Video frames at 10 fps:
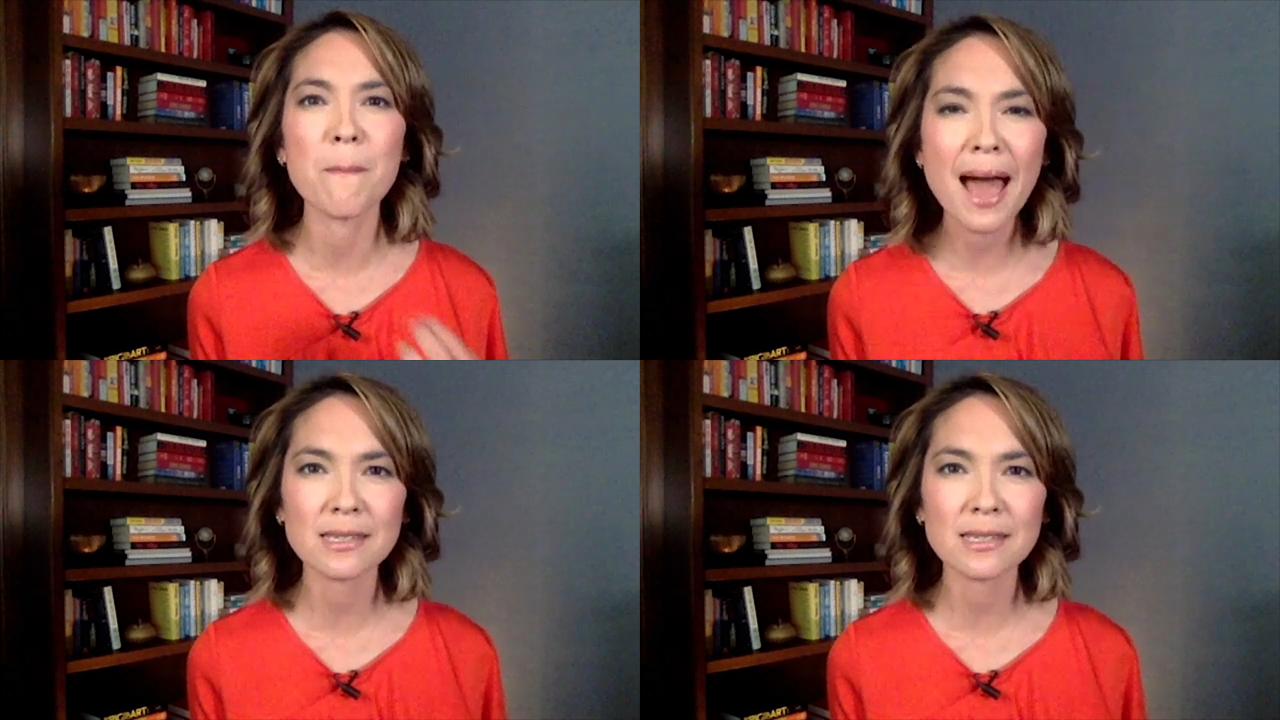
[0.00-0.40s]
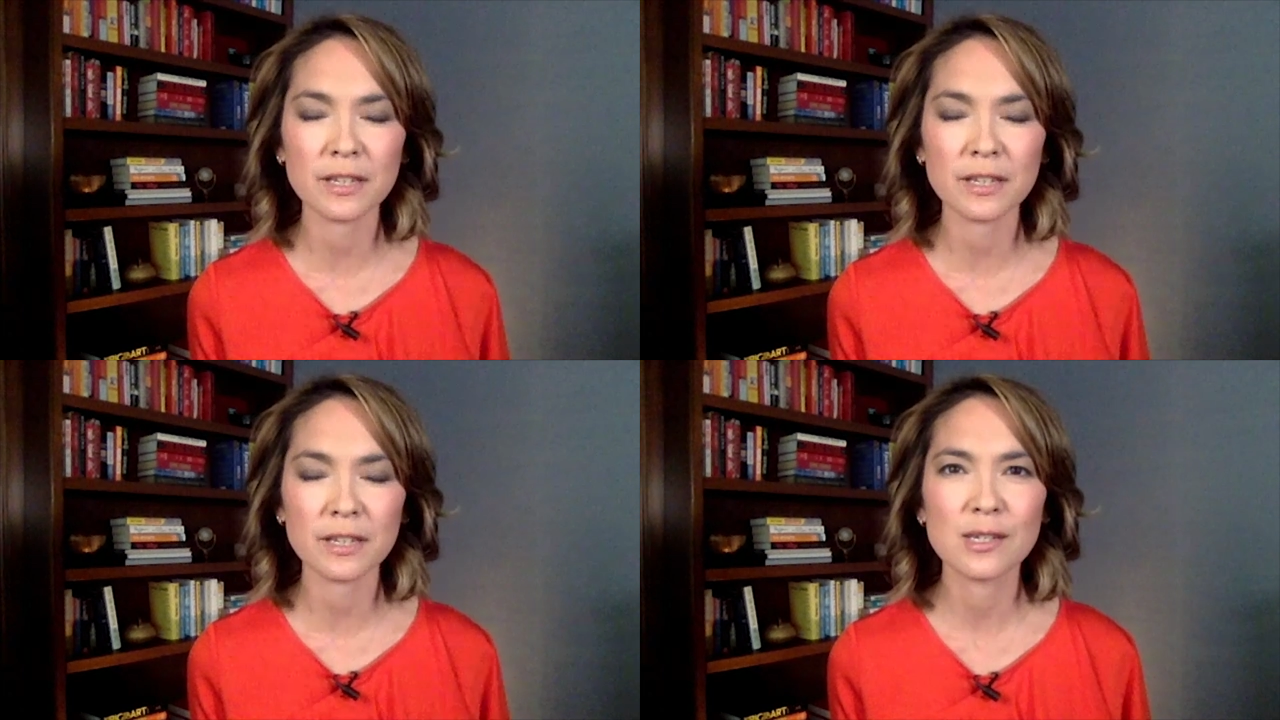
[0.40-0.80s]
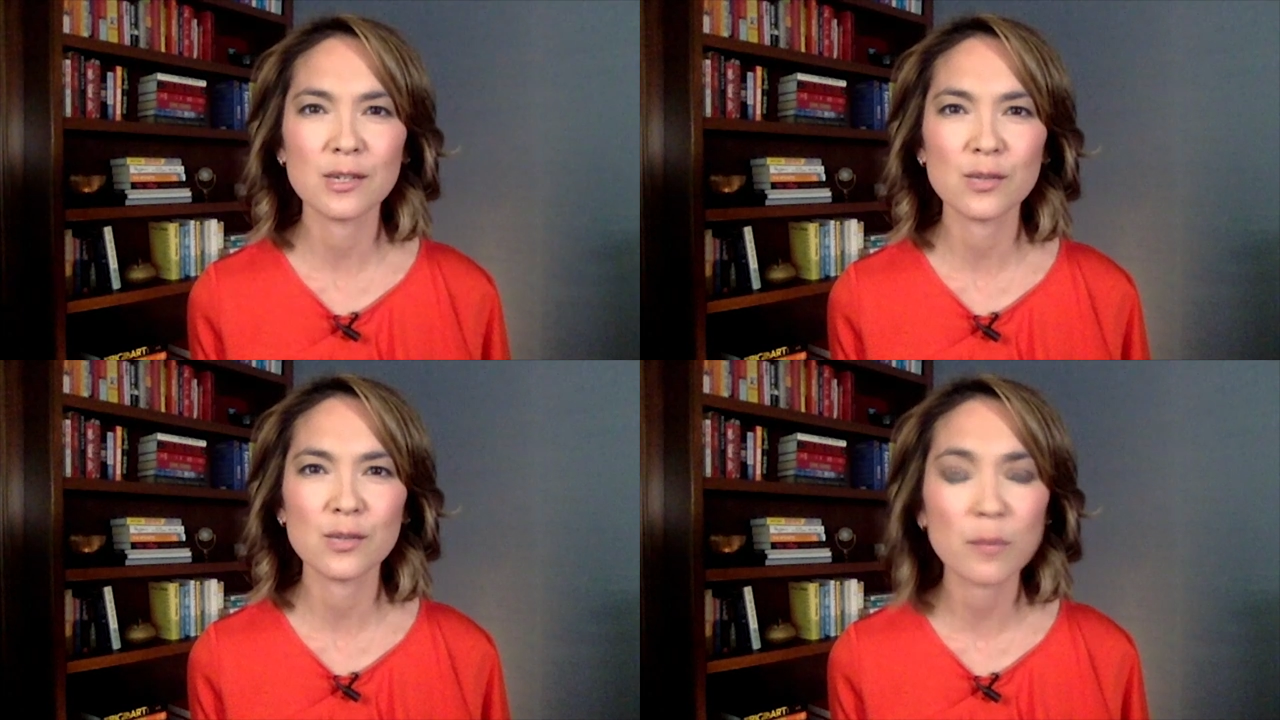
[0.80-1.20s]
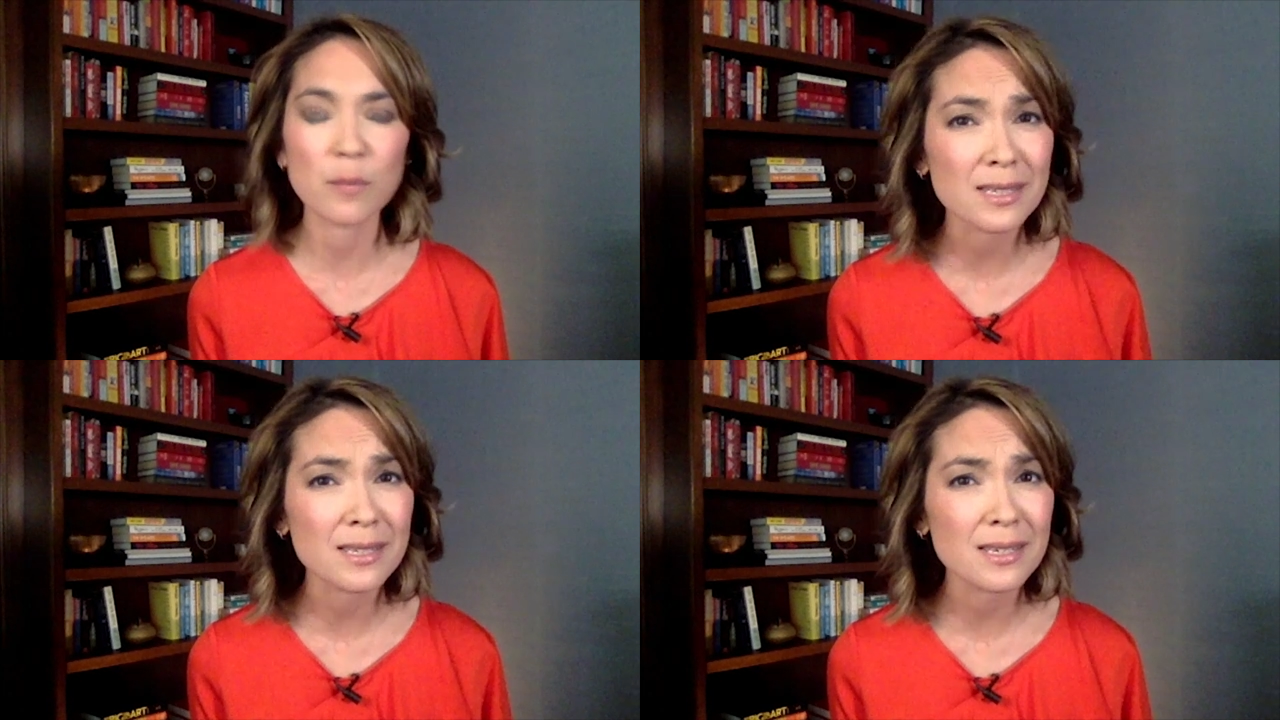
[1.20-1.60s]
disrupt your business
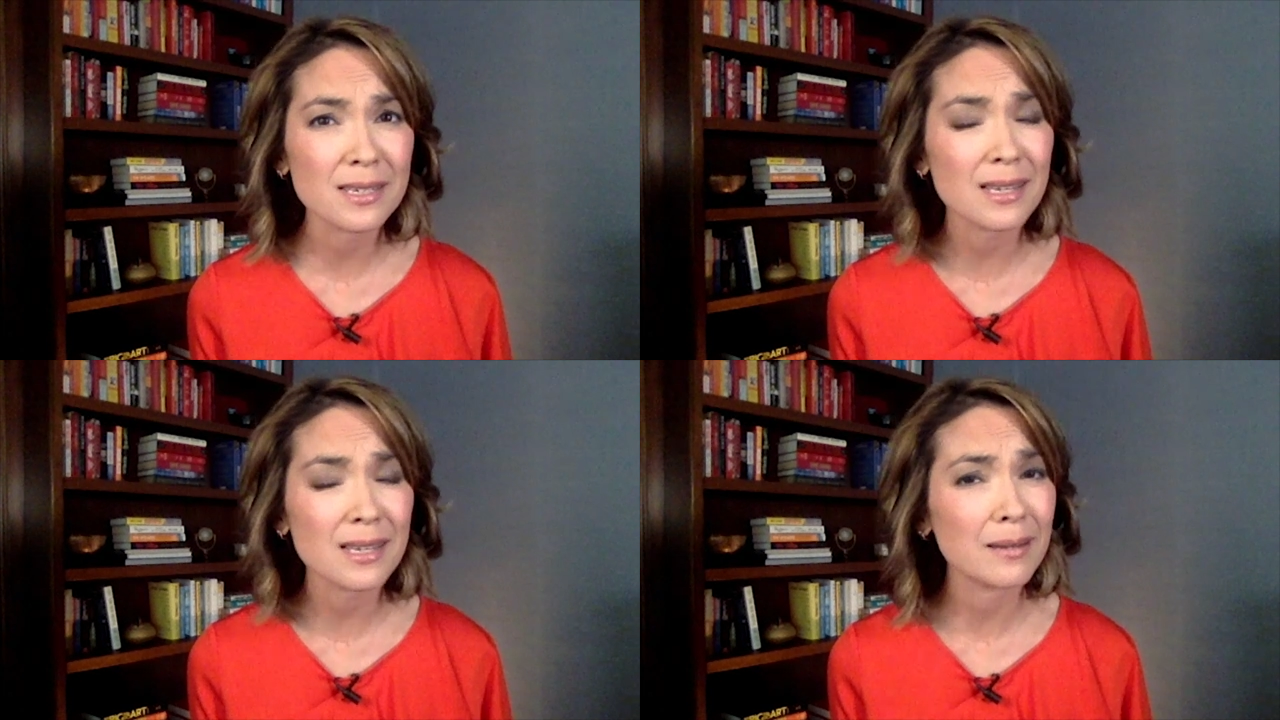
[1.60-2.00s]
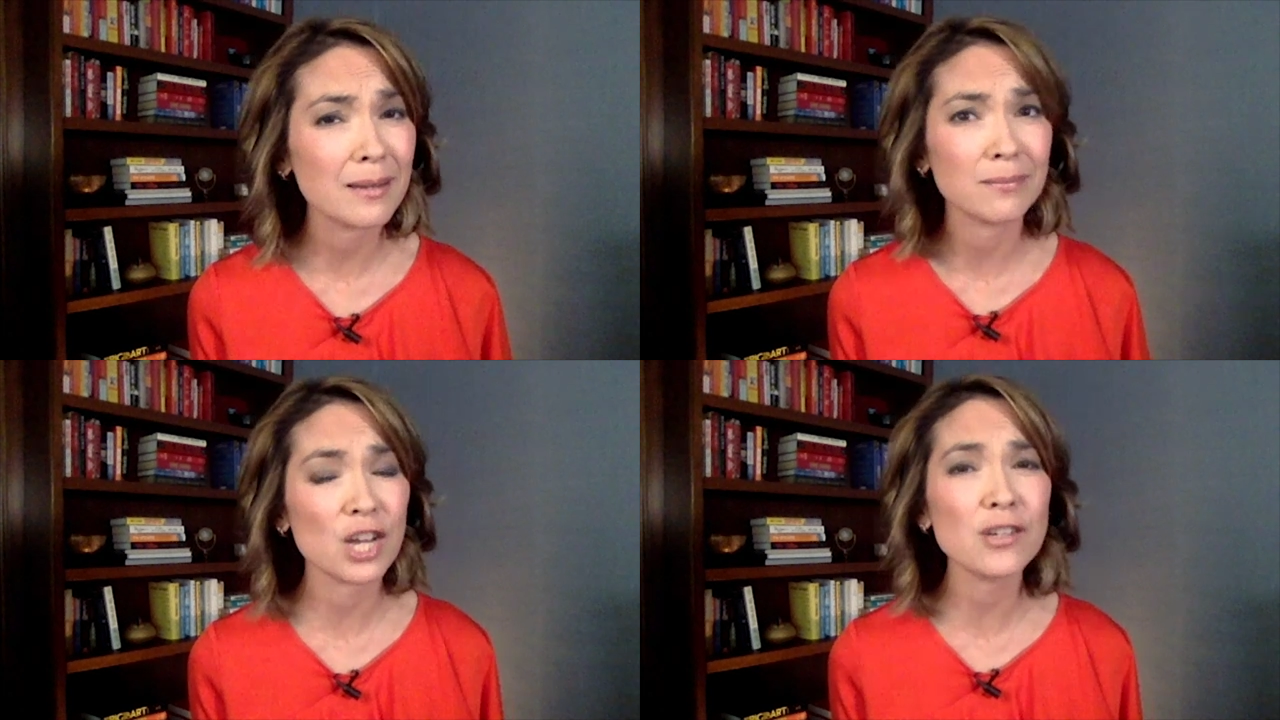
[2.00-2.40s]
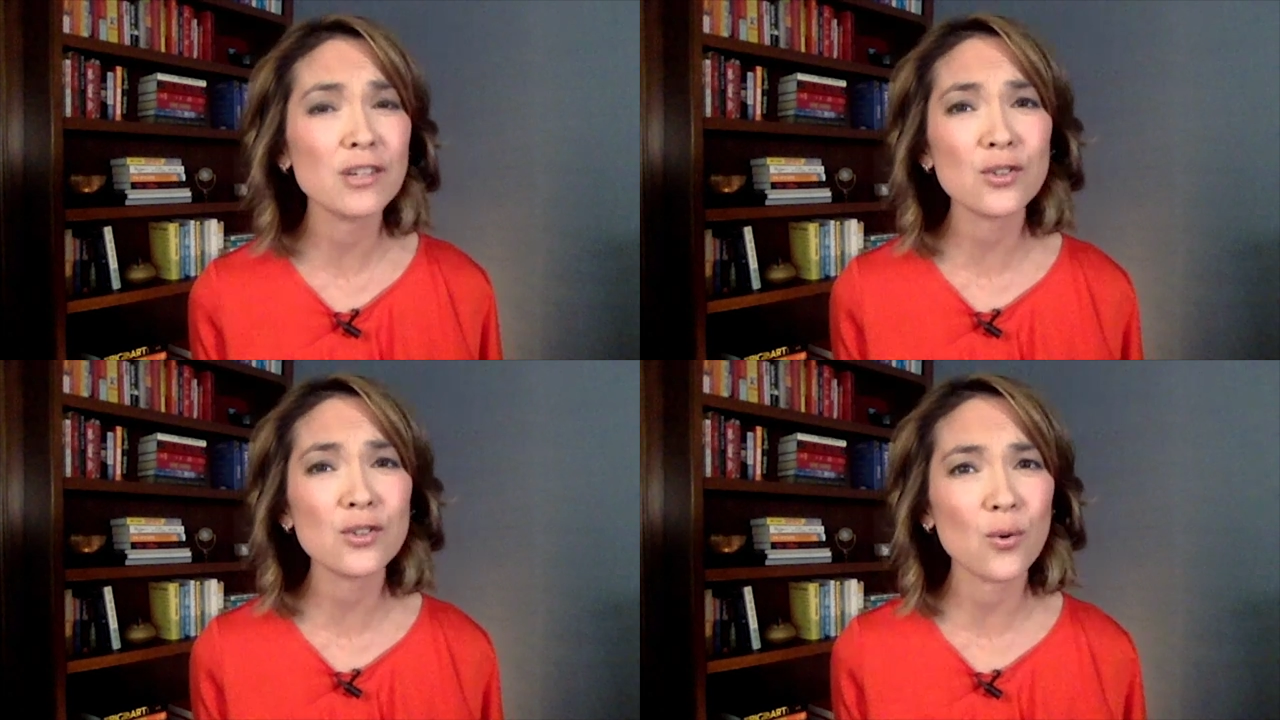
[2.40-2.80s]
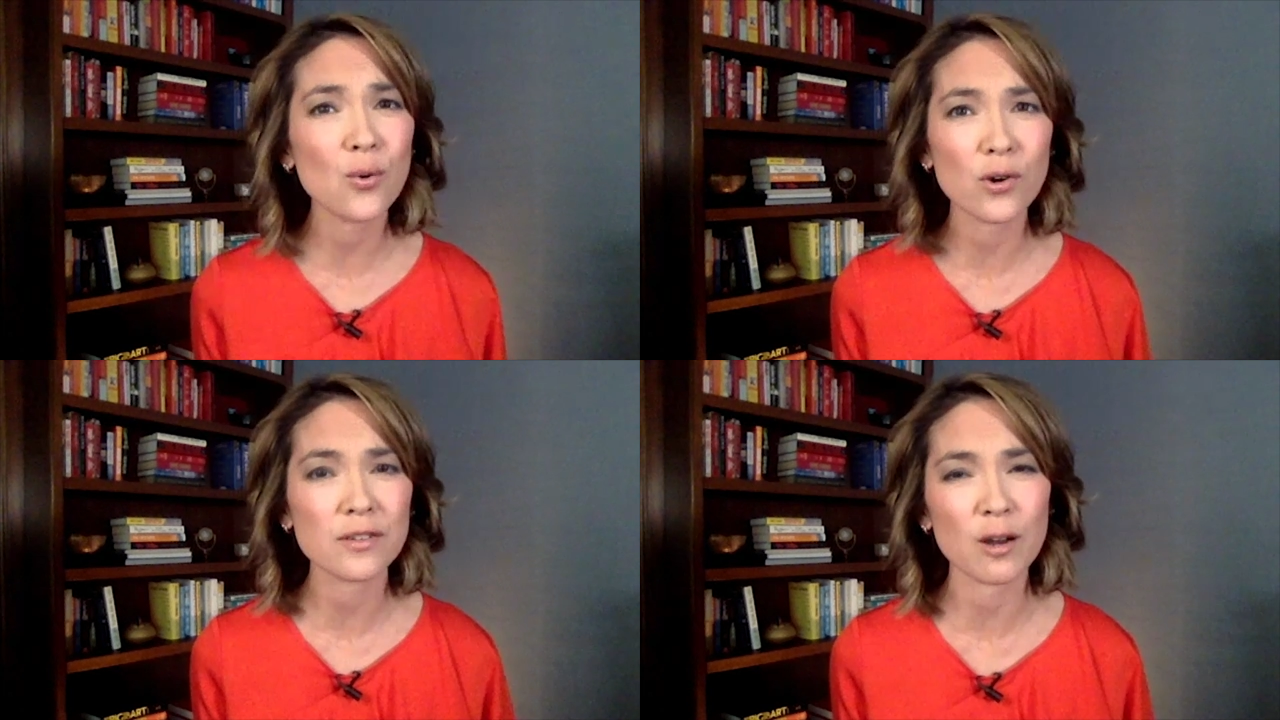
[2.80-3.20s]
and change the course of
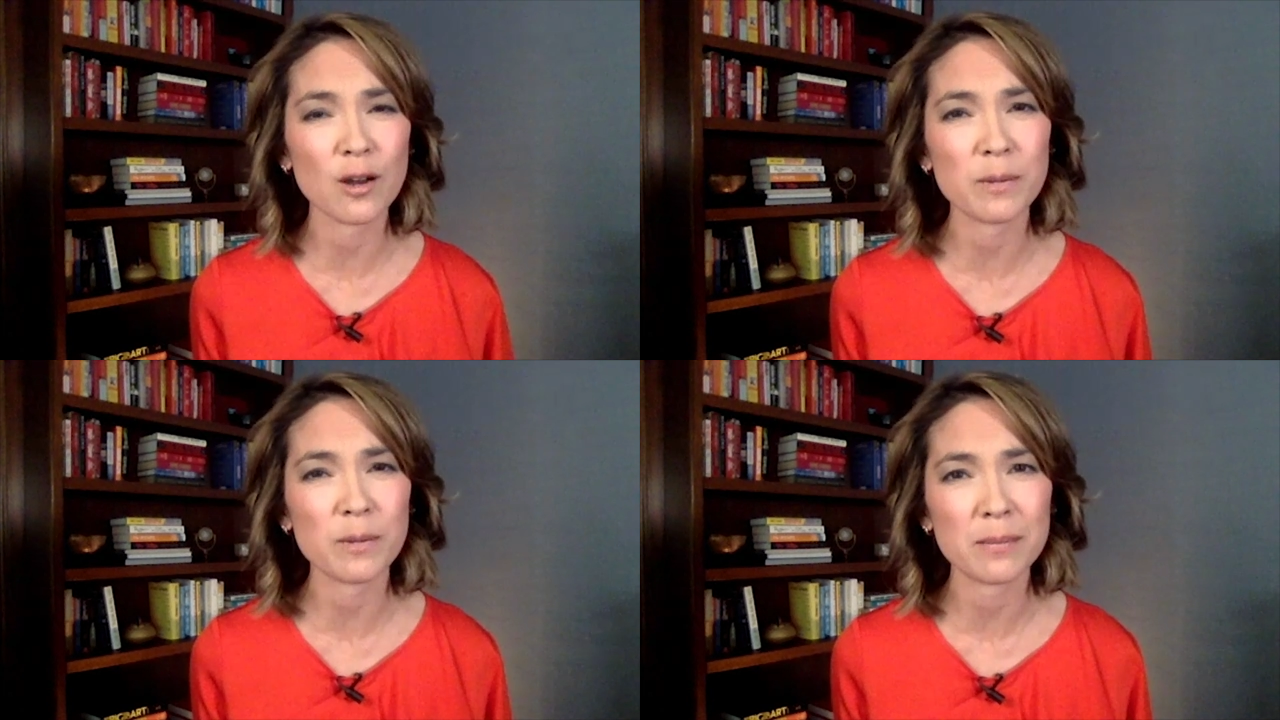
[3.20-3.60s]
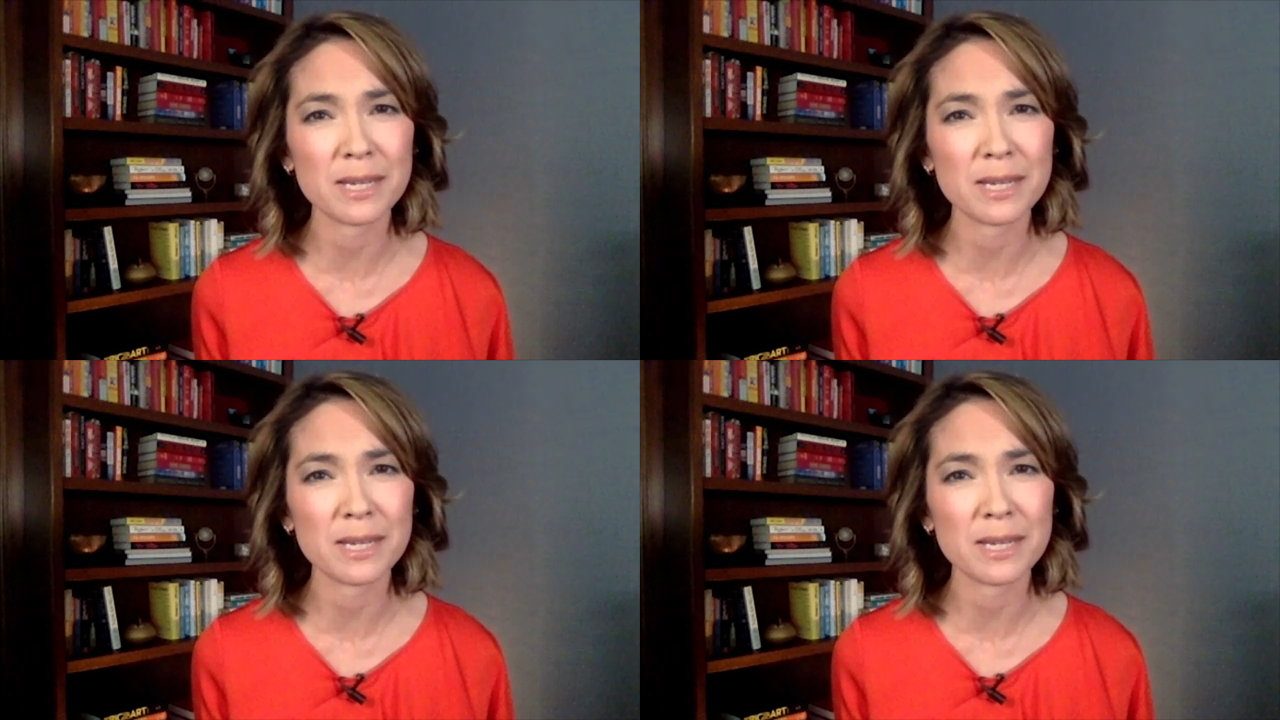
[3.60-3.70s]
Airbnb's history.